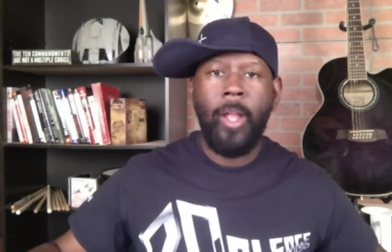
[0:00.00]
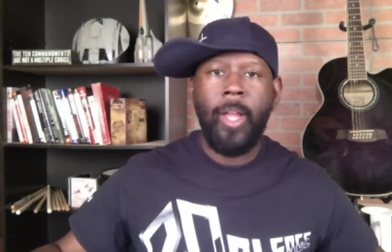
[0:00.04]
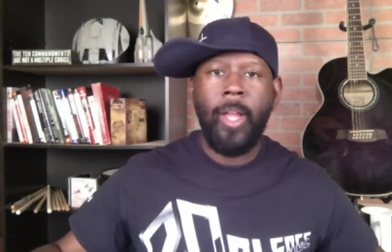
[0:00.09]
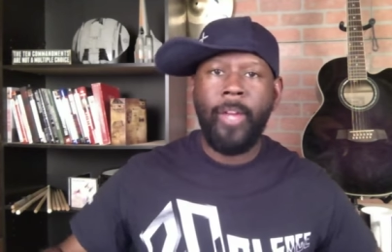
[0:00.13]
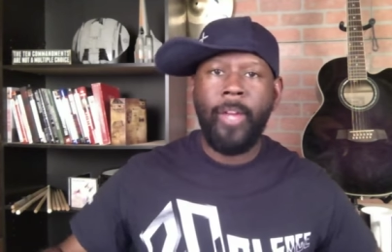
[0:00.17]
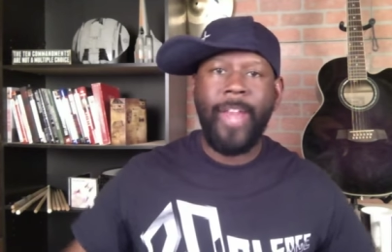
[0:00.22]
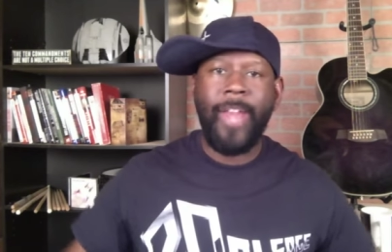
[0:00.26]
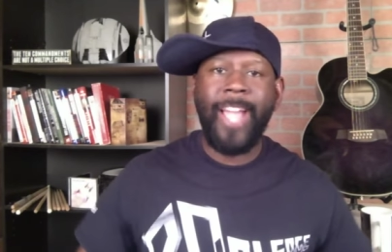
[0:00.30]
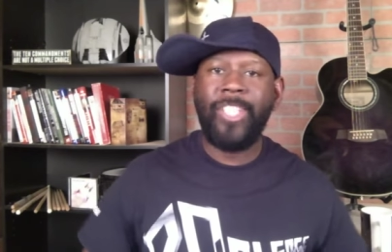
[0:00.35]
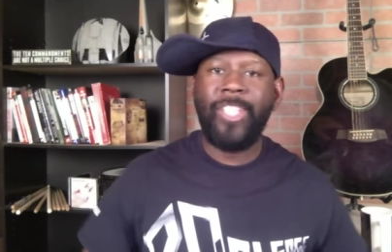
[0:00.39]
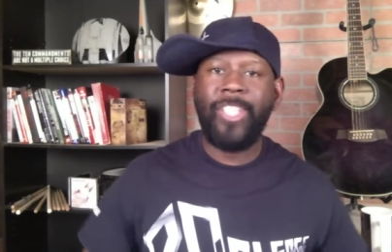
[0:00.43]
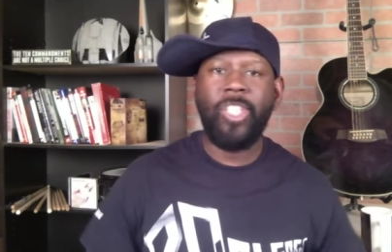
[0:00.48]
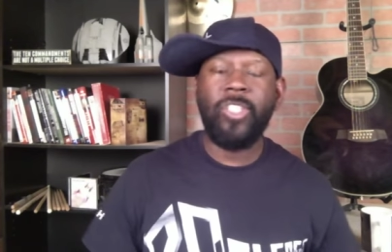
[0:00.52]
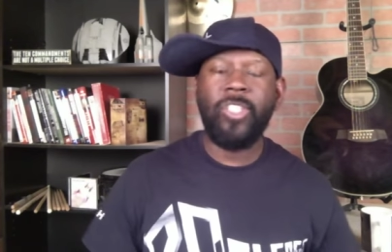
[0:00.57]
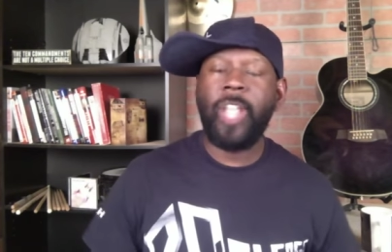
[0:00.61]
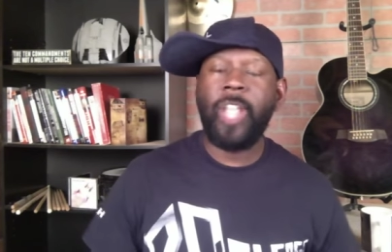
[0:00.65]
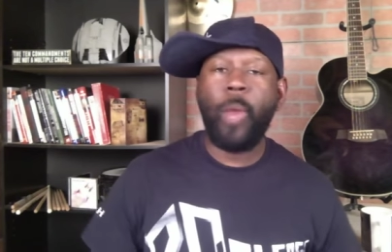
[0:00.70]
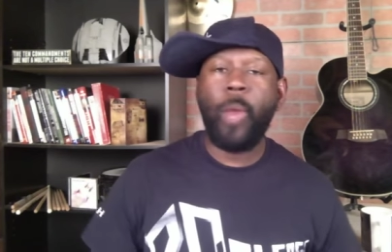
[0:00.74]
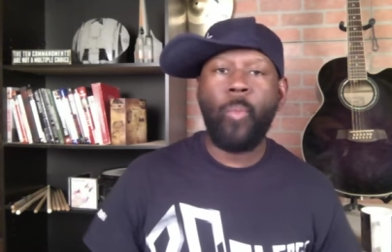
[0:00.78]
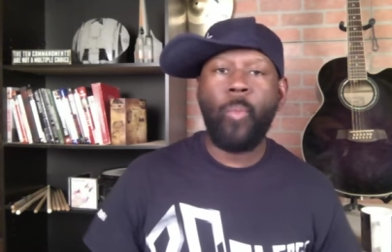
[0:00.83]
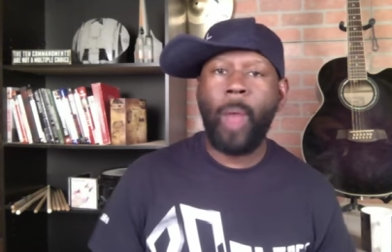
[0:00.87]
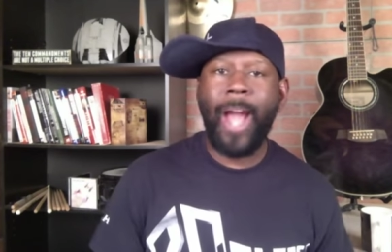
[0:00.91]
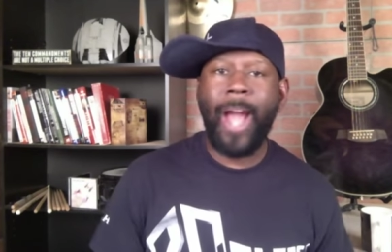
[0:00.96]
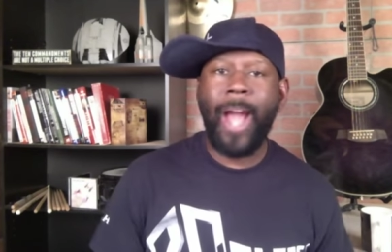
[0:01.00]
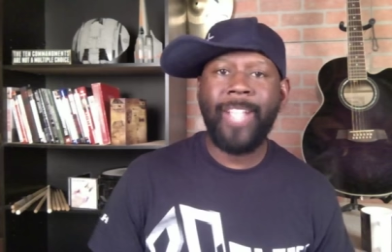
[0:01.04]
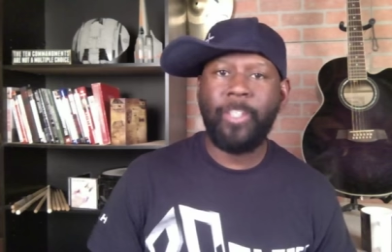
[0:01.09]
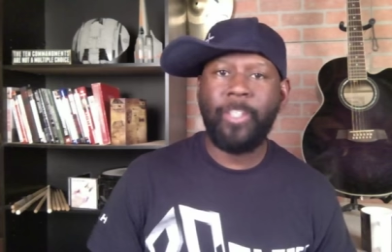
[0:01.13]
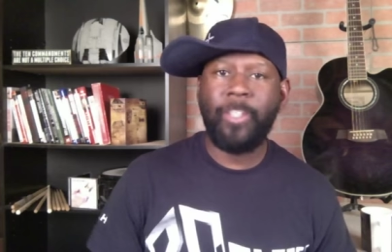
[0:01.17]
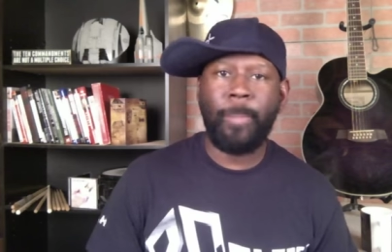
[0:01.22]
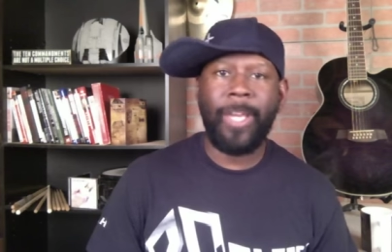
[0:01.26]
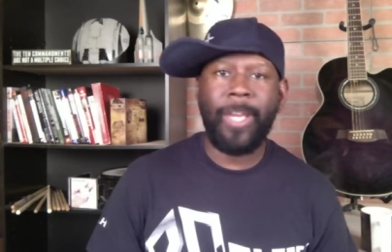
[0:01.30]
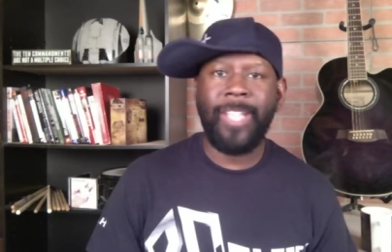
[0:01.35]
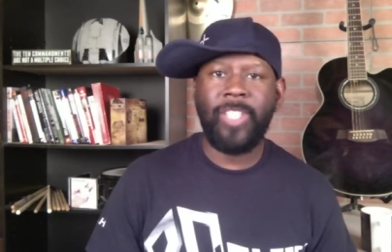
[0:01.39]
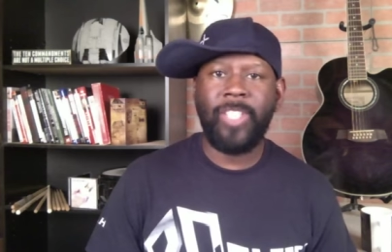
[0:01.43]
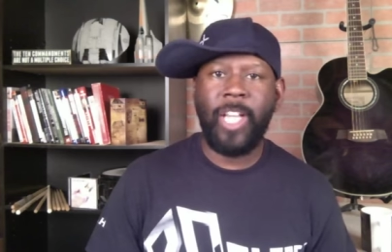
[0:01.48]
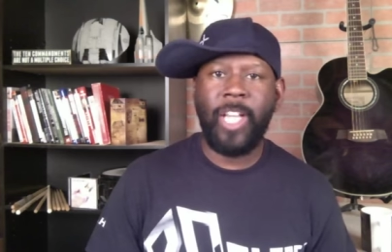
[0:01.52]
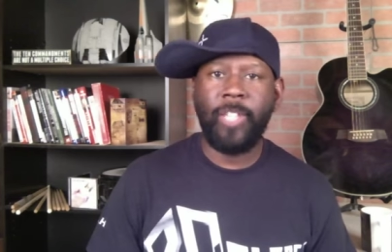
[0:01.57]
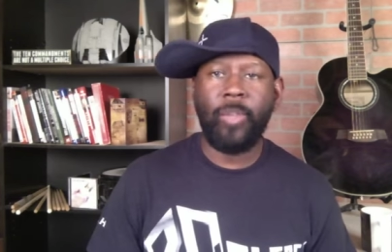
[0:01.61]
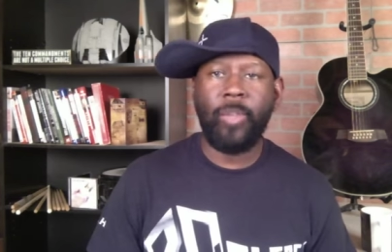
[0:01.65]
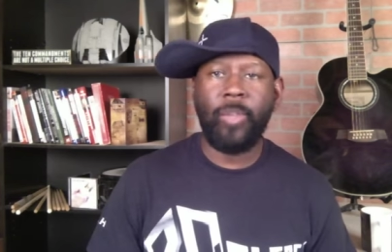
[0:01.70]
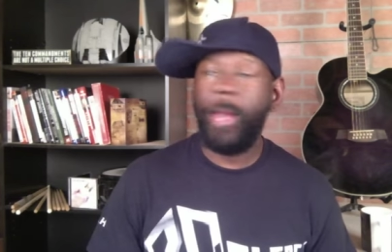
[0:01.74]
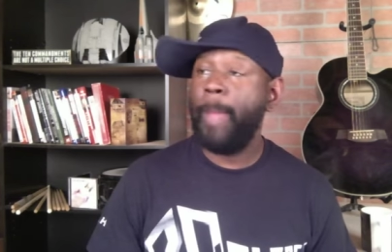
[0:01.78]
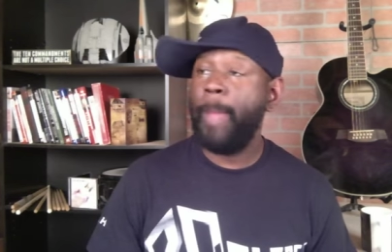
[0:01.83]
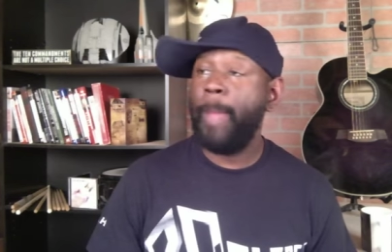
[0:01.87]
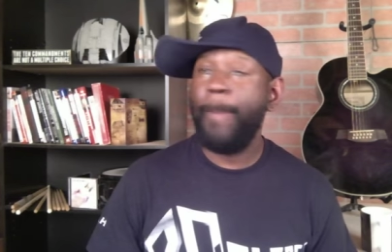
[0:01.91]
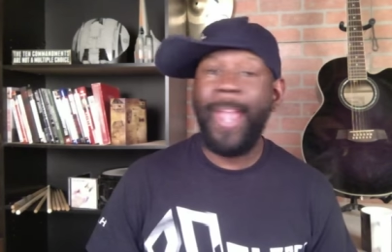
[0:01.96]
nations that rise up against Israel
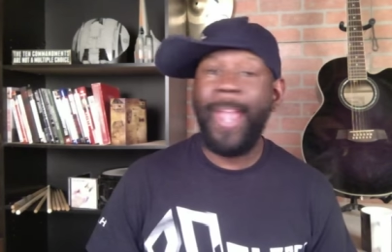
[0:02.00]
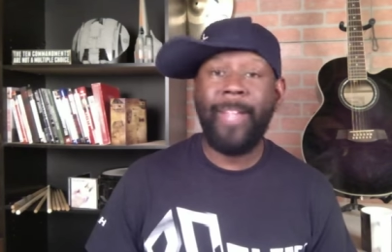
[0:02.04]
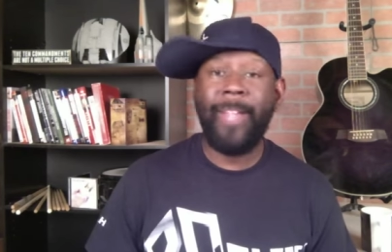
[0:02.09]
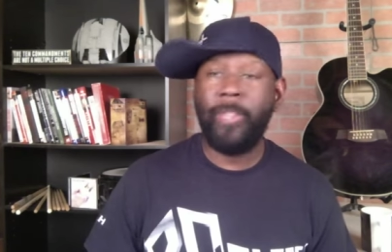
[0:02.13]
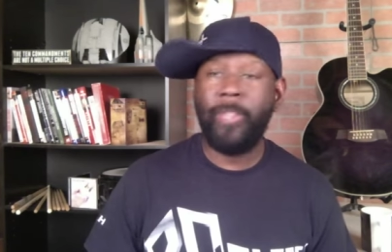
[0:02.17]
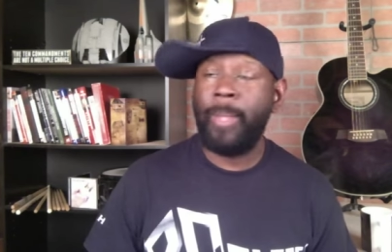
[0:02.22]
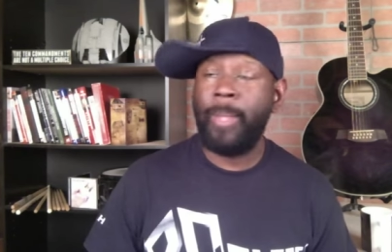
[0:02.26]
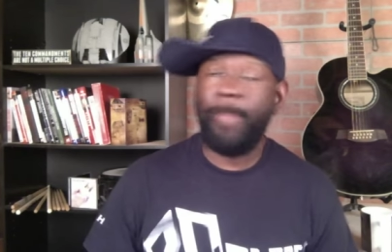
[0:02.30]
and may they